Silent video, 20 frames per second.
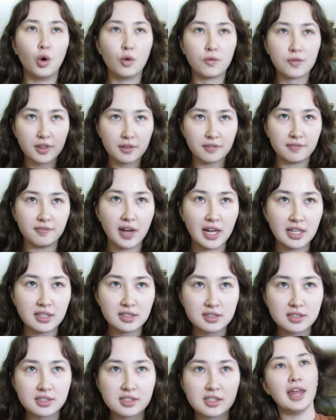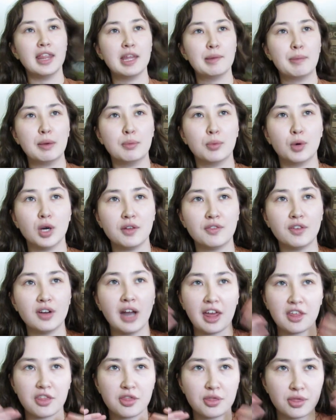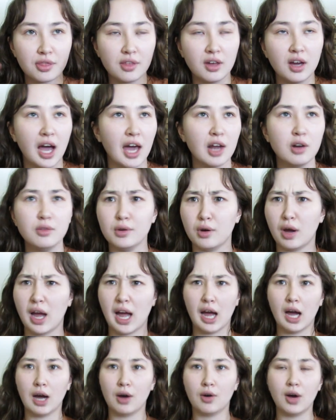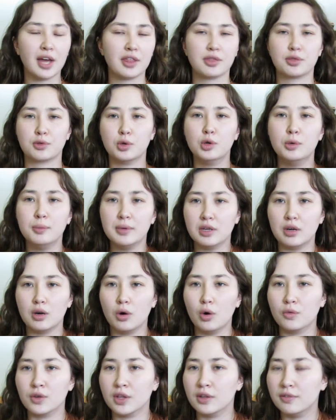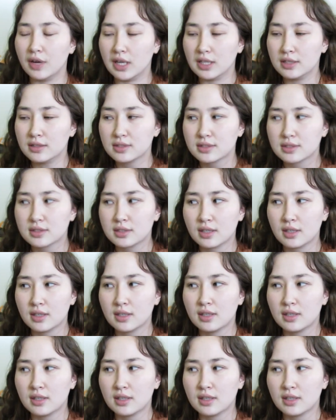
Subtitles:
over the fence. And then my boyfriend, I don't know how, I threw him over the fence.